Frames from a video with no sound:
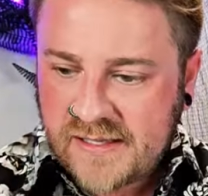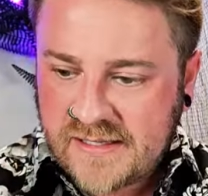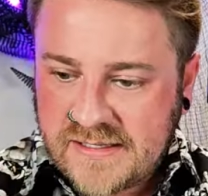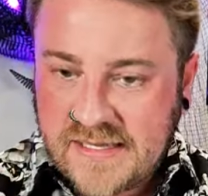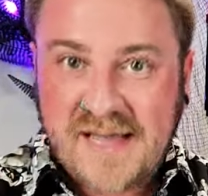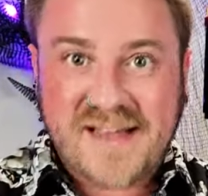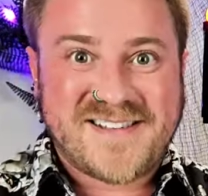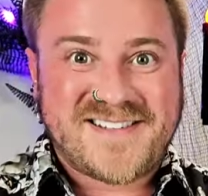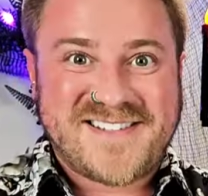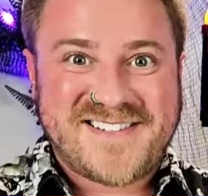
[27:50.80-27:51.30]

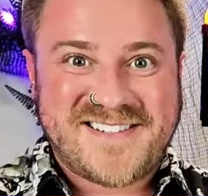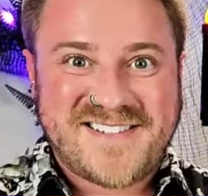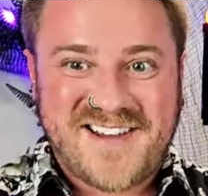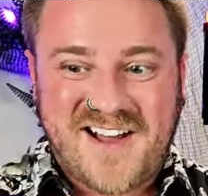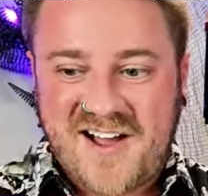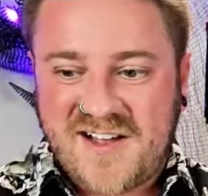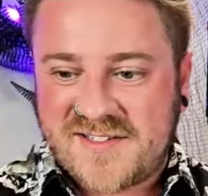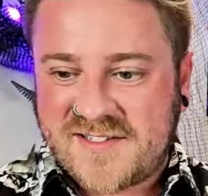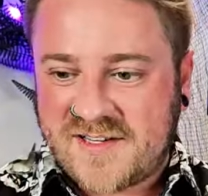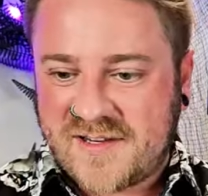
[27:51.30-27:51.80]
Yes,
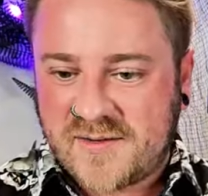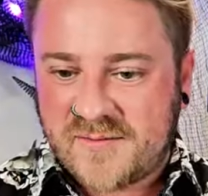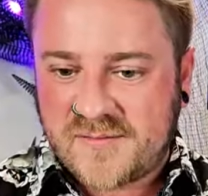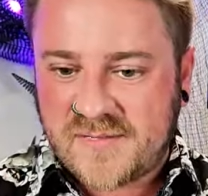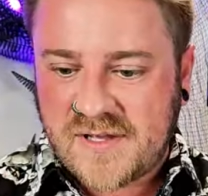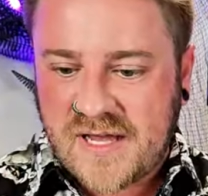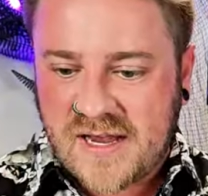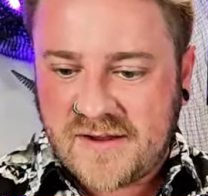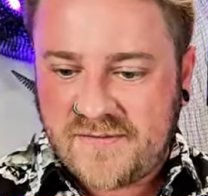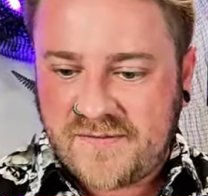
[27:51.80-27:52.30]

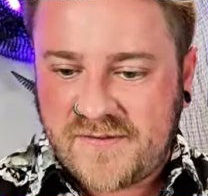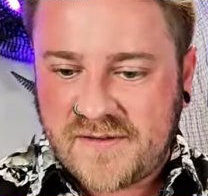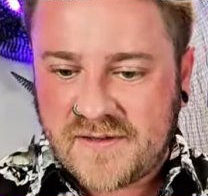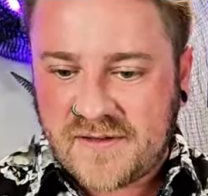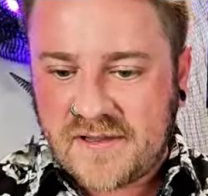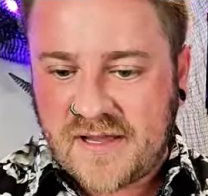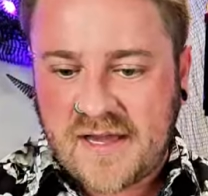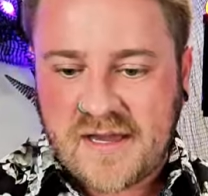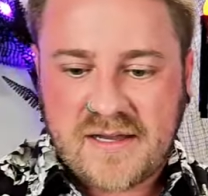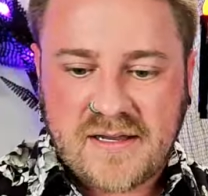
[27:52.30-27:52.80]
awesome. I feel
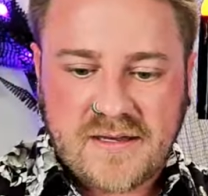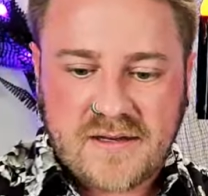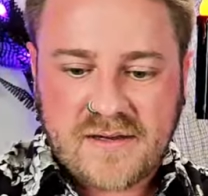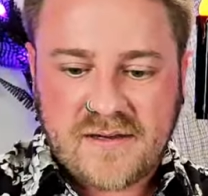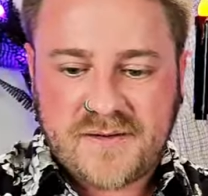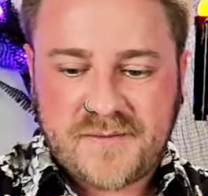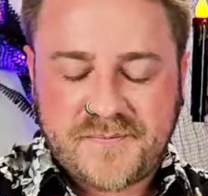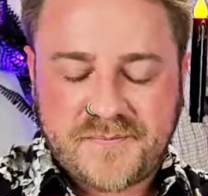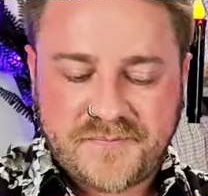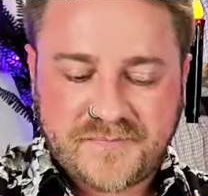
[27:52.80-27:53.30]

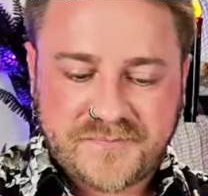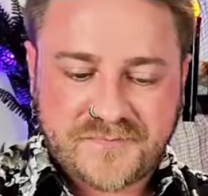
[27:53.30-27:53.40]
like